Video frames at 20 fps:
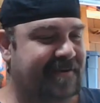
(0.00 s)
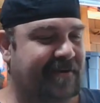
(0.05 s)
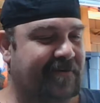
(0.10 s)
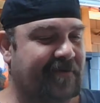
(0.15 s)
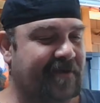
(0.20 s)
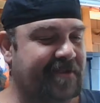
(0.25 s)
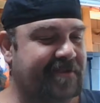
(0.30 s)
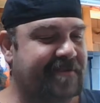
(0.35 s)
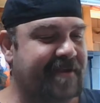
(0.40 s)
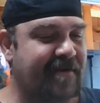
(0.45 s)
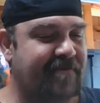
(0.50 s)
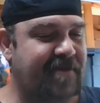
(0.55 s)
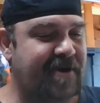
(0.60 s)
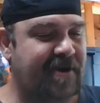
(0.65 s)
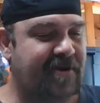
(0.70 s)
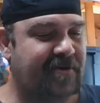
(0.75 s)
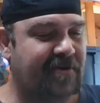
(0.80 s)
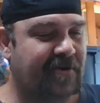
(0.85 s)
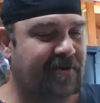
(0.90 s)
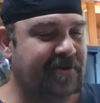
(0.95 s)
When
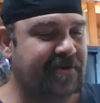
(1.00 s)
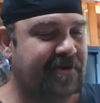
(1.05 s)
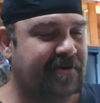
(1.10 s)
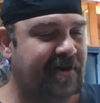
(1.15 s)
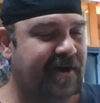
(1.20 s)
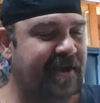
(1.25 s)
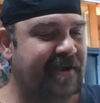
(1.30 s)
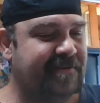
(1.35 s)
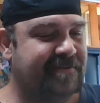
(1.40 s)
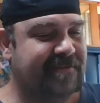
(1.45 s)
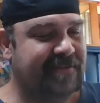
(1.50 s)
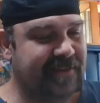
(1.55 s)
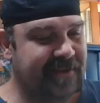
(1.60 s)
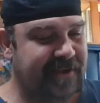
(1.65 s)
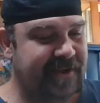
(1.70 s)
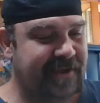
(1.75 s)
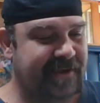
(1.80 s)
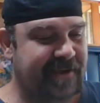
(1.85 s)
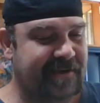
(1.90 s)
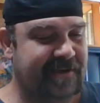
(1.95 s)
7-year-old Grace
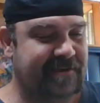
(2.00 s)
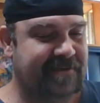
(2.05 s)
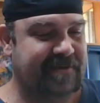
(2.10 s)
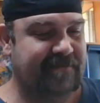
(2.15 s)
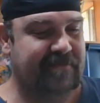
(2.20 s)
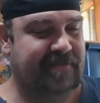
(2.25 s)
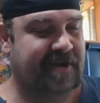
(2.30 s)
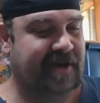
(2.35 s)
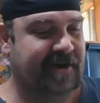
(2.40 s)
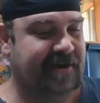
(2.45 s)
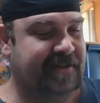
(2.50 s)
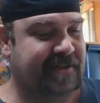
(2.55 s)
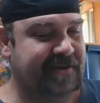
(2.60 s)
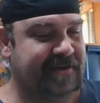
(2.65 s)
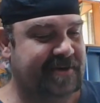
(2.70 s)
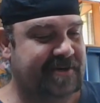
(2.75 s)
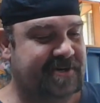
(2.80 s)
Lee is abducted,